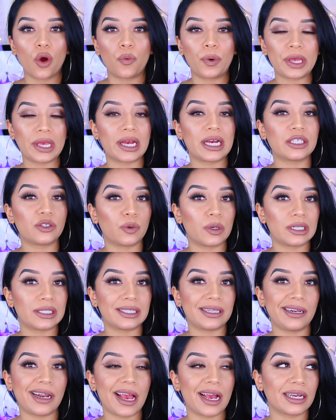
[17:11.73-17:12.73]
what you guys want
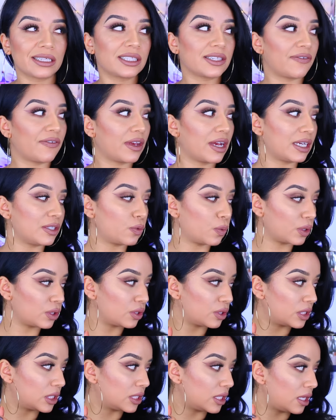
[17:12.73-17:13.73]
to see next. If you guys
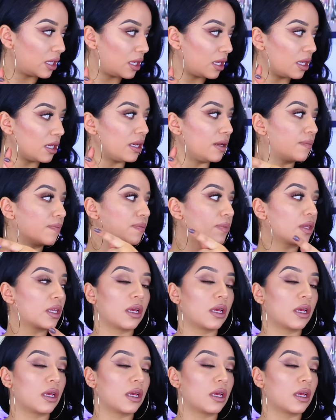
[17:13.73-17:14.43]
want to see